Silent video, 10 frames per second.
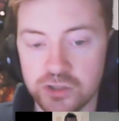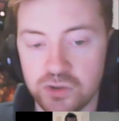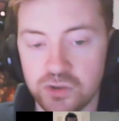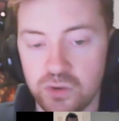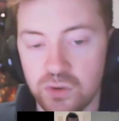
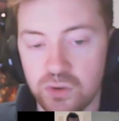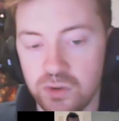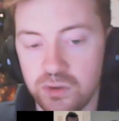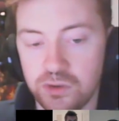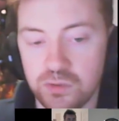So
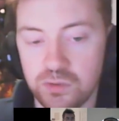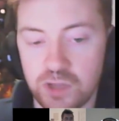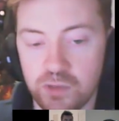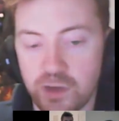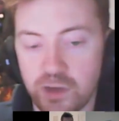you'd
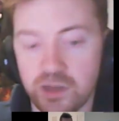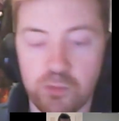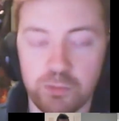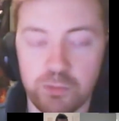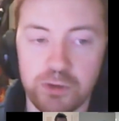like write
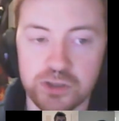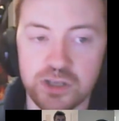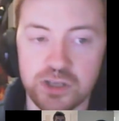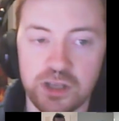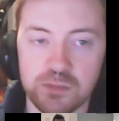down both
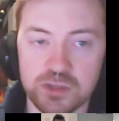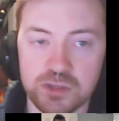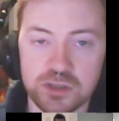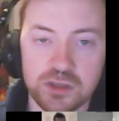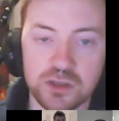players'
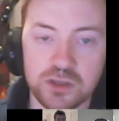names,